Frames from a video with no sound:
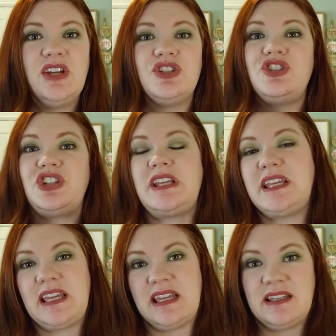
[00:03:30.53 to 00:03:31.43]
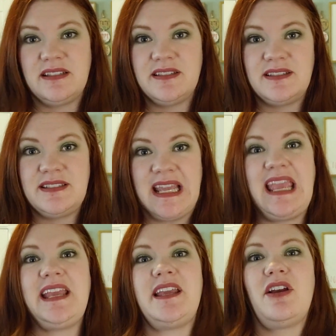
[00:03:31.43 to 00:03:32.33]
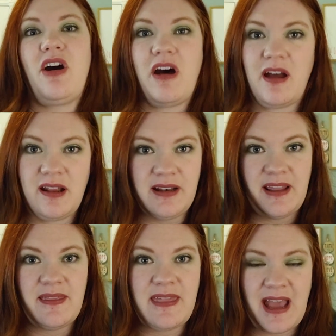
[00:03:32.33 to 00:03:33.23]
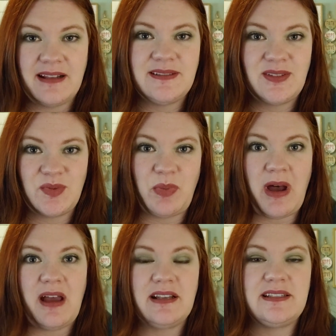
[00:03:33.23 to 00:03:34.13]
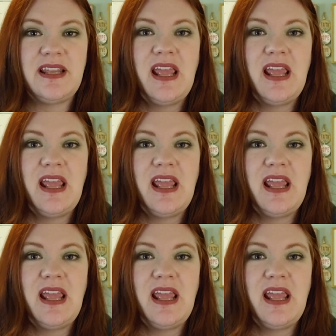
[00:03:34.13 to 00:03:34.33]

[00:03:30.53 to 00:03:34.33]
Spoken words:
she is taking on that spot.